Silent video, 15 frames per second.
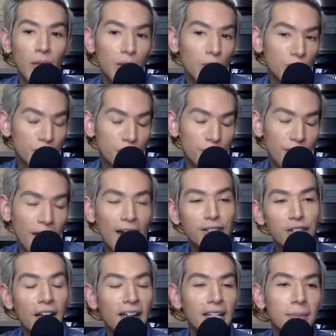We don't do fact
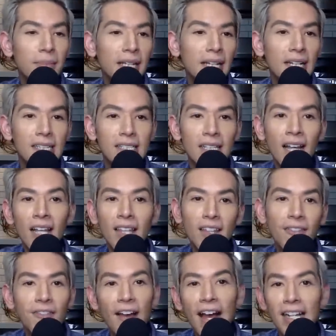checking because
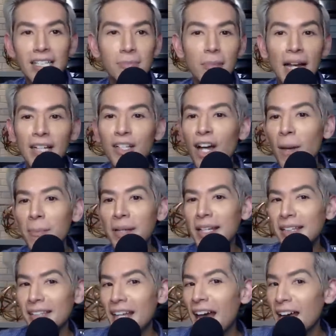the facts might not be
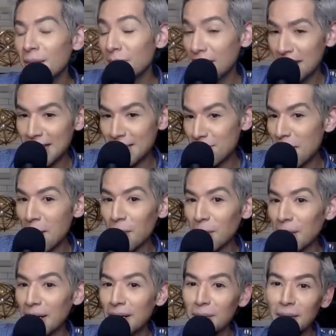in line with his
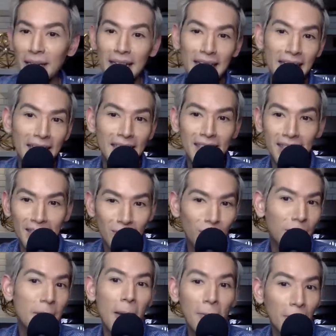memory and what he
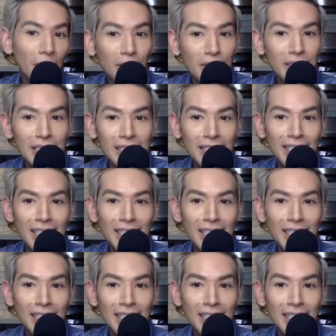remembers.